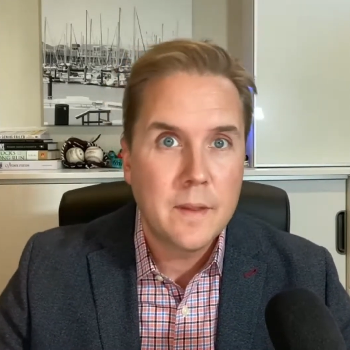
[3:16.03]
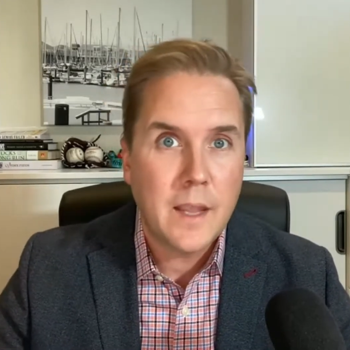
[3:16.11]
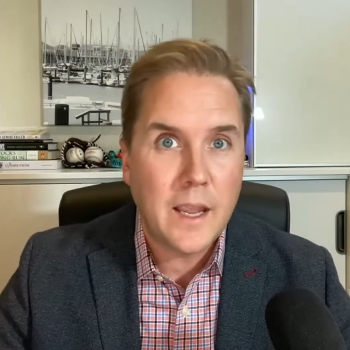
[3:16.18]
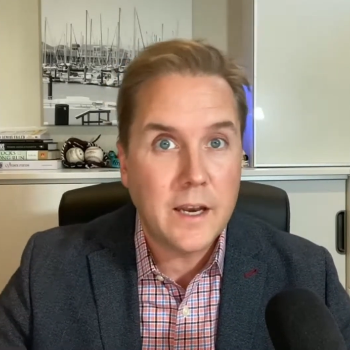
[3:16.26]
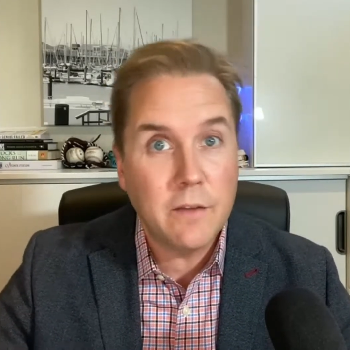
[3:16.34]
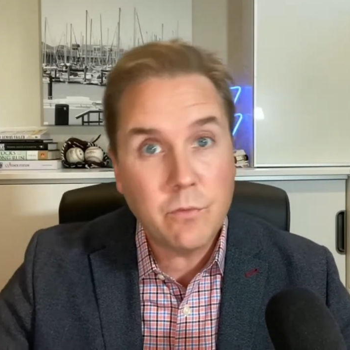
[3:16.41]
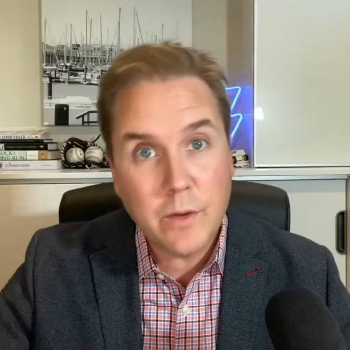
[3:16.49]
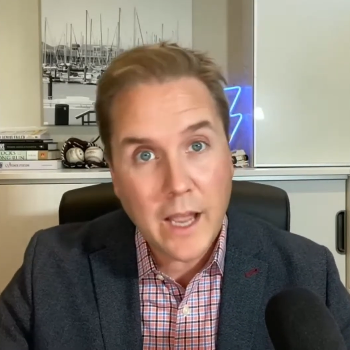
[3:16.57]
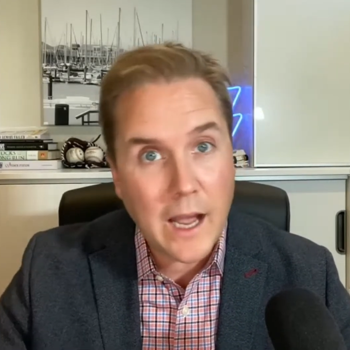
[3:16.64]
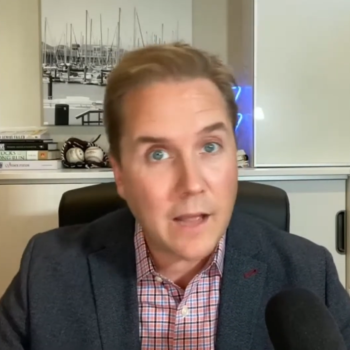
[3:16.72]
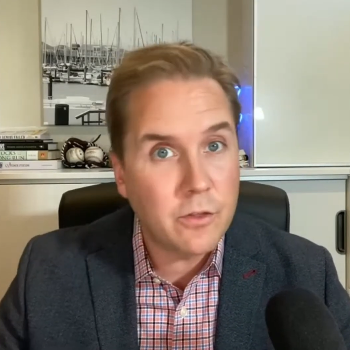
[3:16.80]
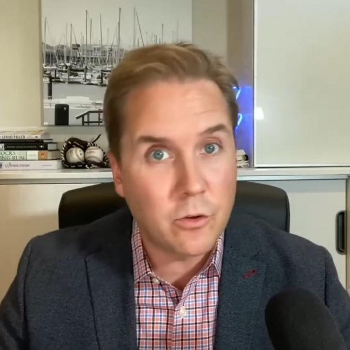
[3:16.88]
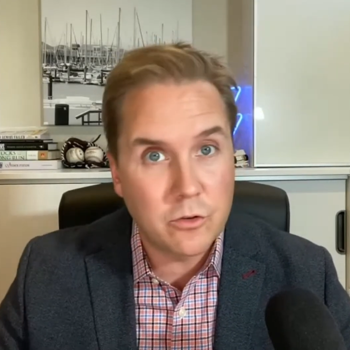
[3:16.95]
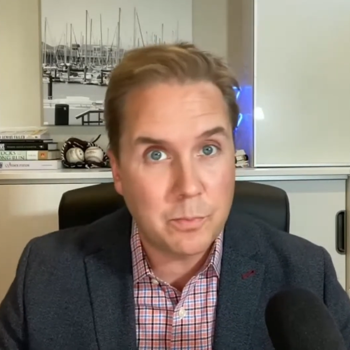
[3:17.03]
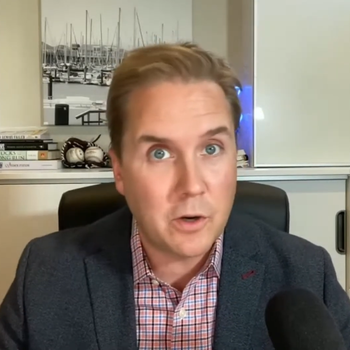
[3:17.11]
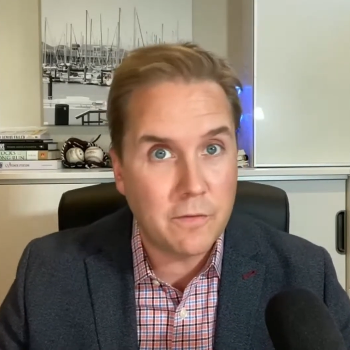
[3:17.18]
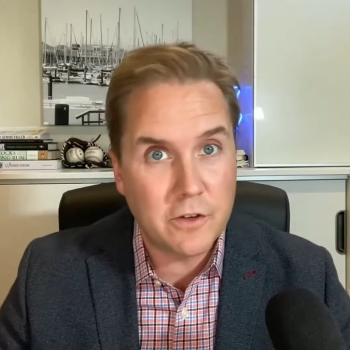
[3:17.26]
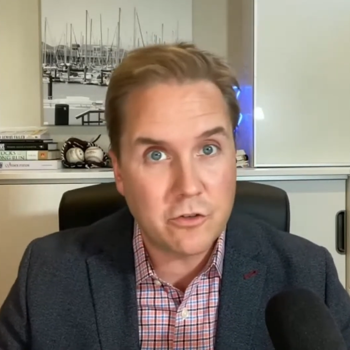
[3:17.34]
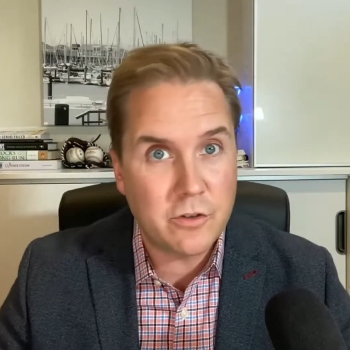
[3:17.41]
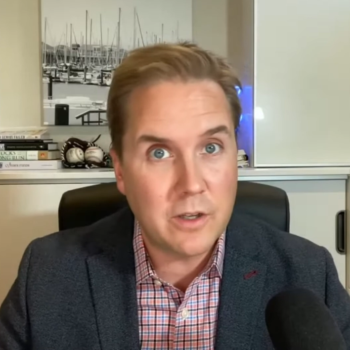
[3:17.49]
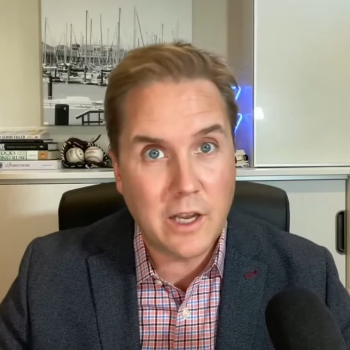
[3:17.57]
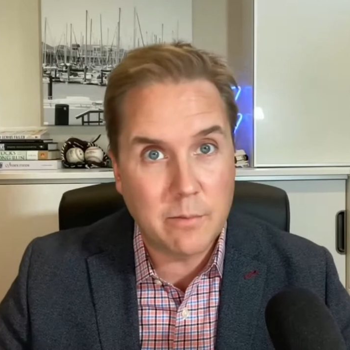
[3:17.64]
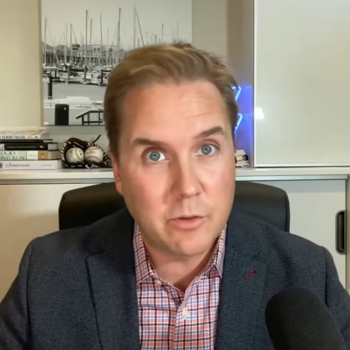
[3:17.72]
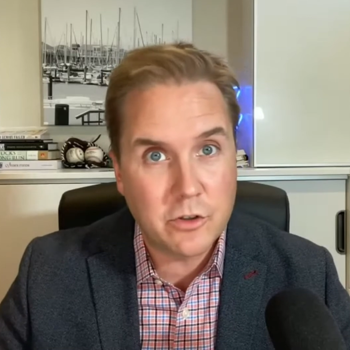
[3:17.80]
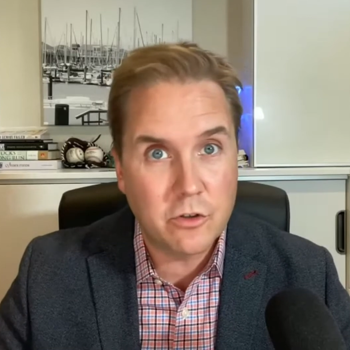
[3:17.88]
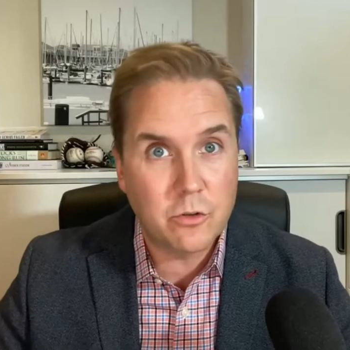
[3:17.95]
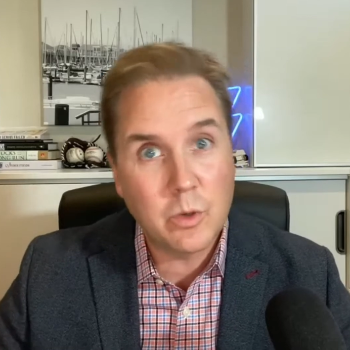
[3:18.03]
And if we had those perfect straight line returns,